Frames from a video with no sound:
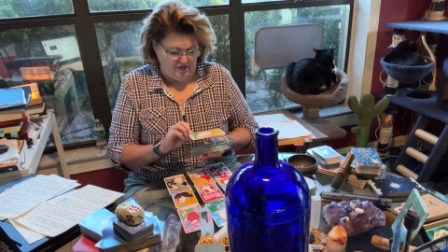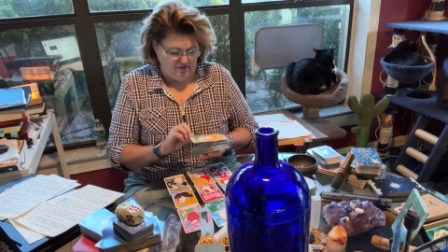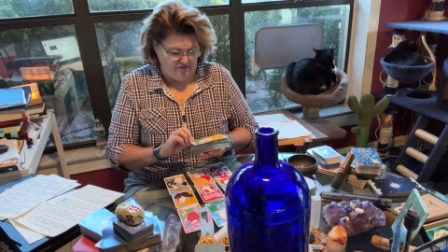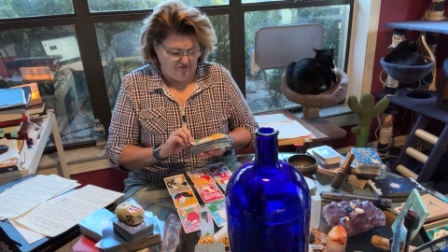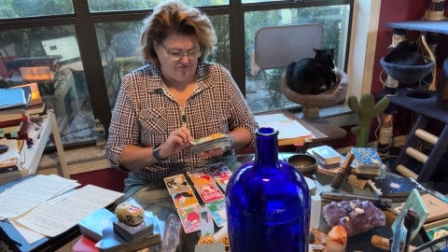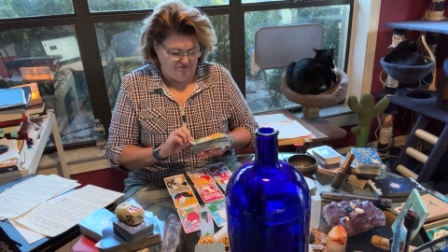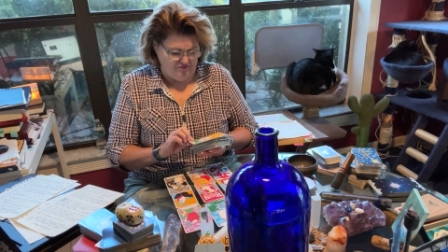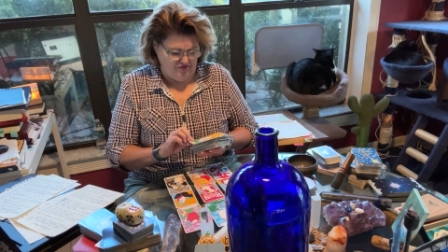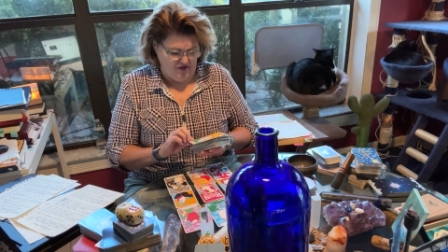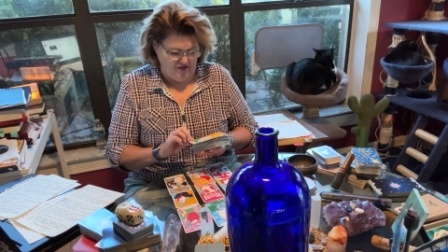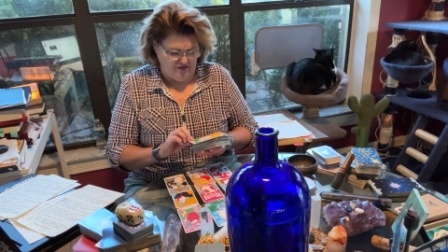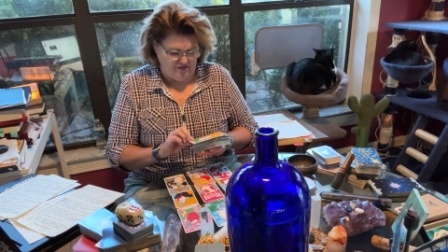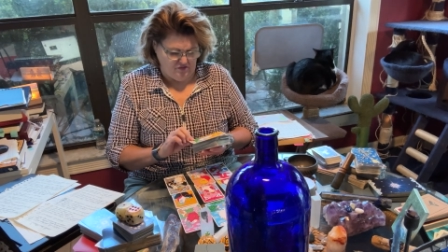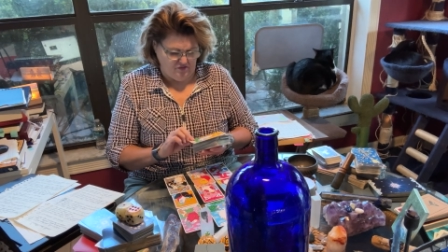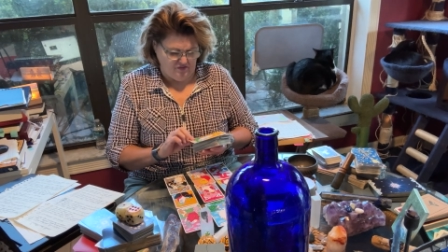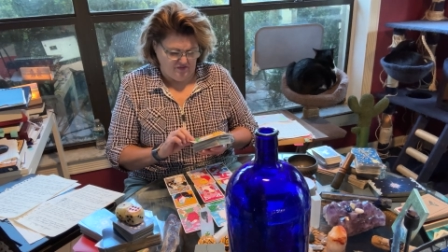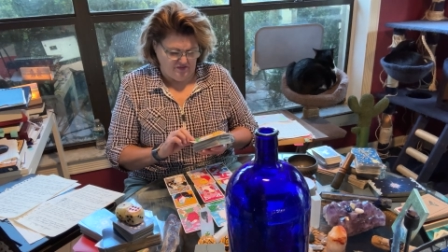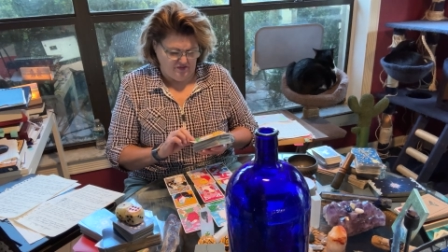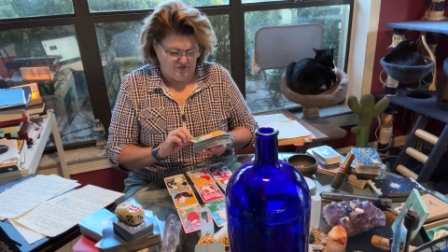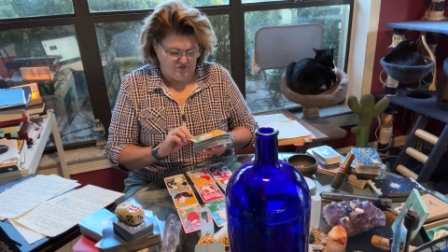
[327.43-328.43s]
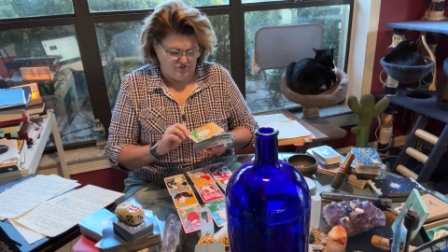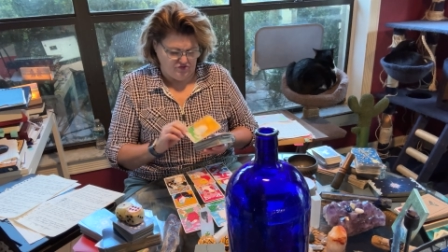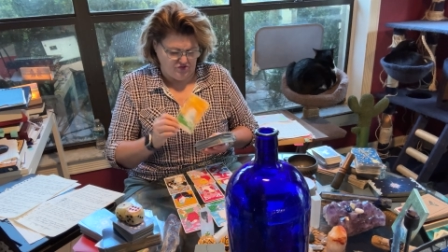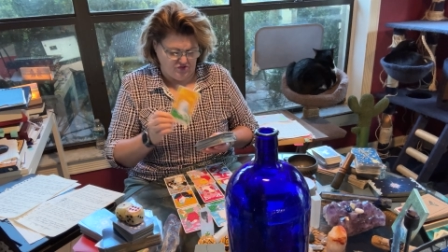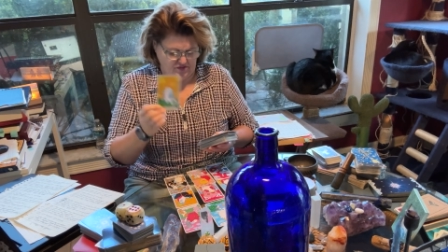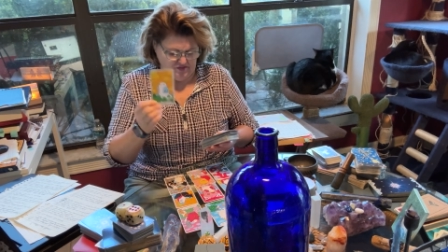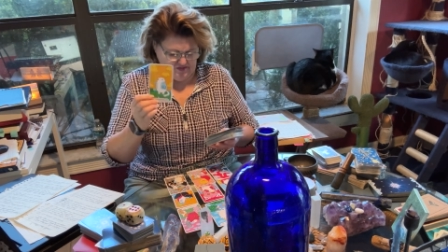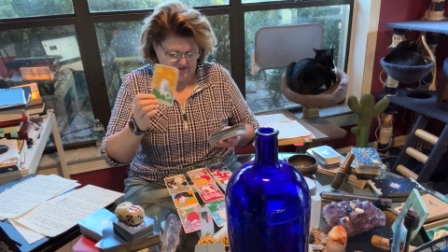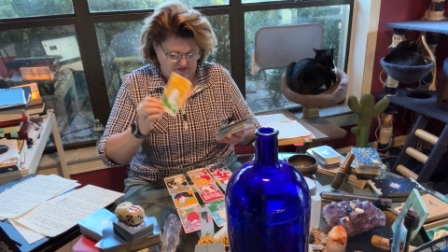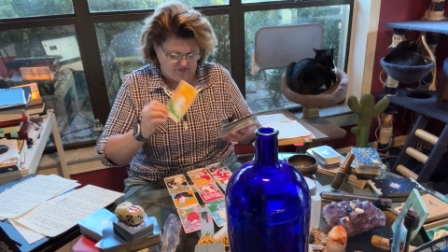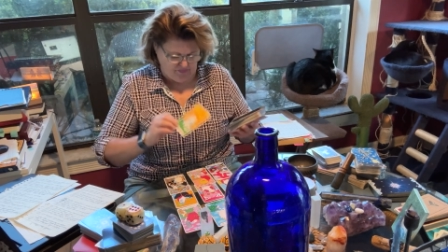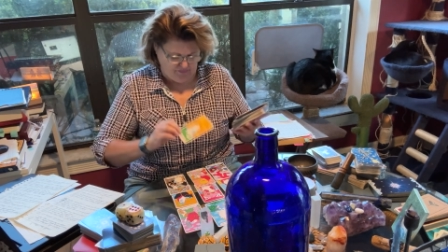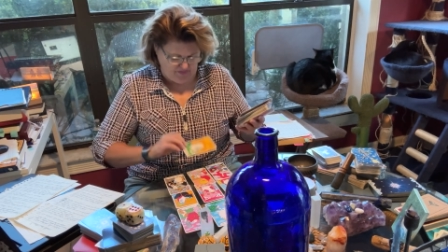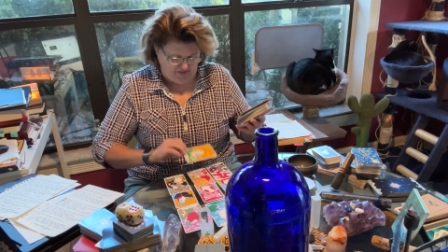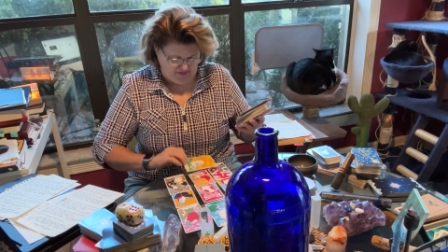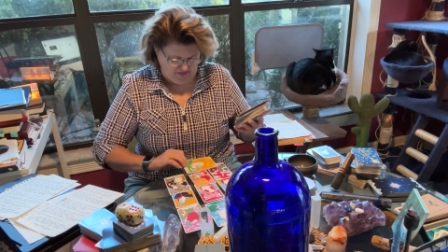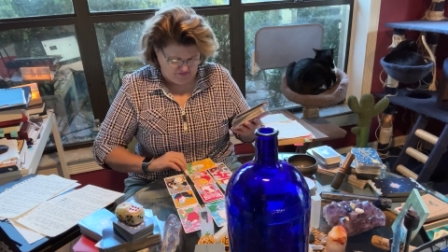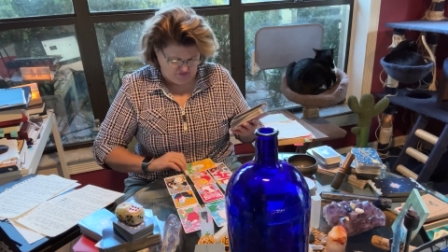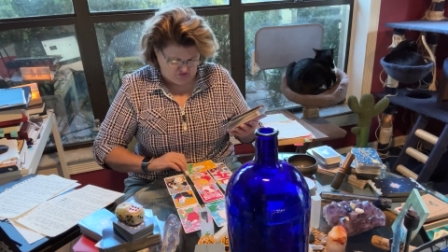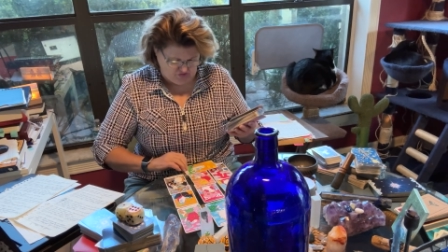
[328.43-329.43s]
Your final energy is the
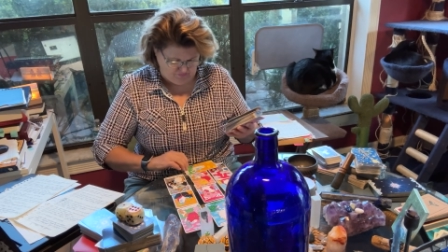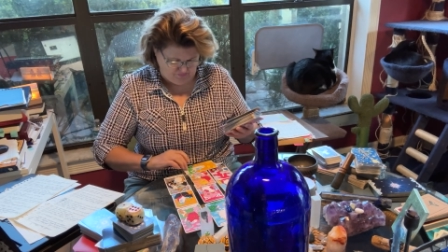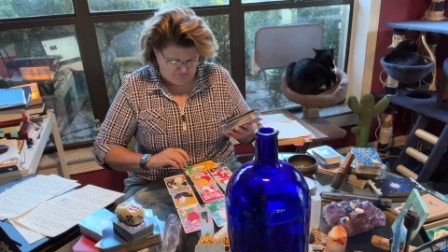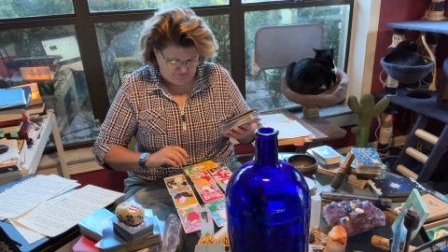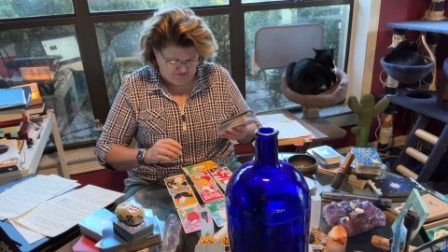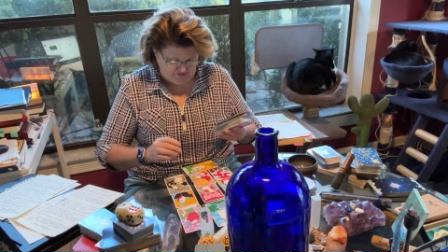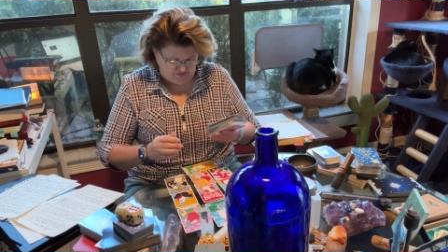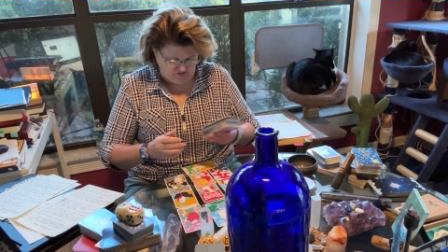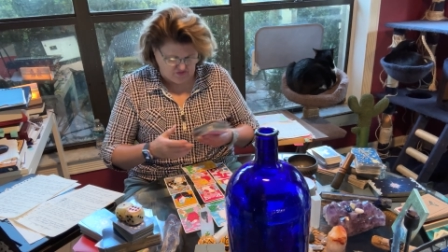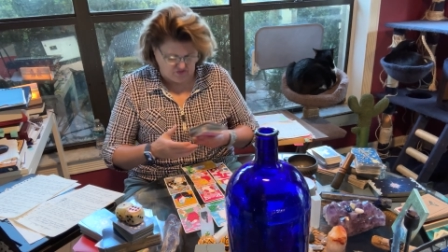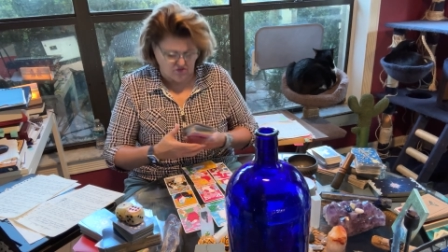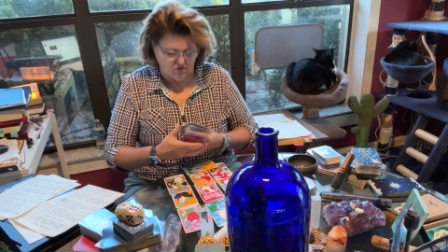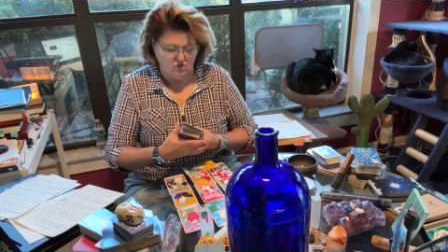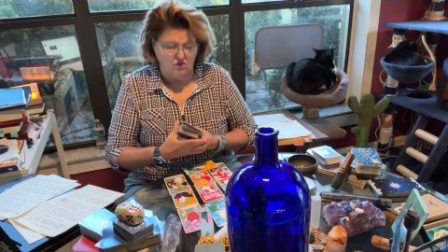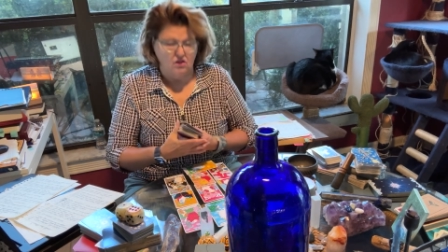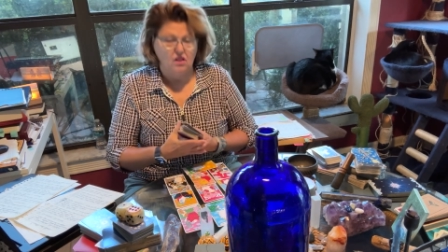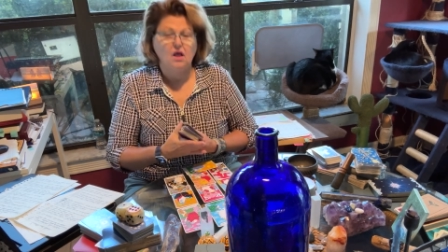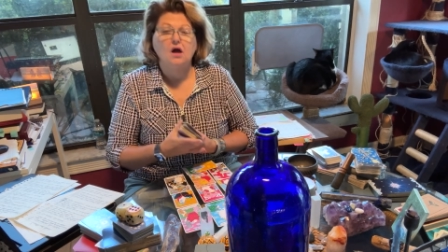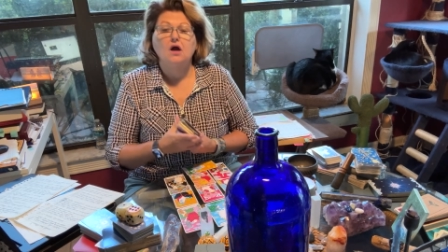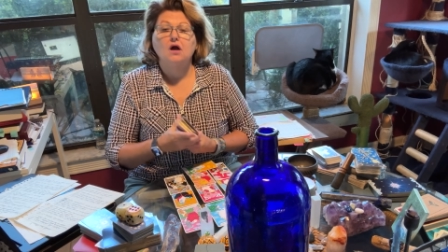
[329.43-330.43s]
Page of Pentacles.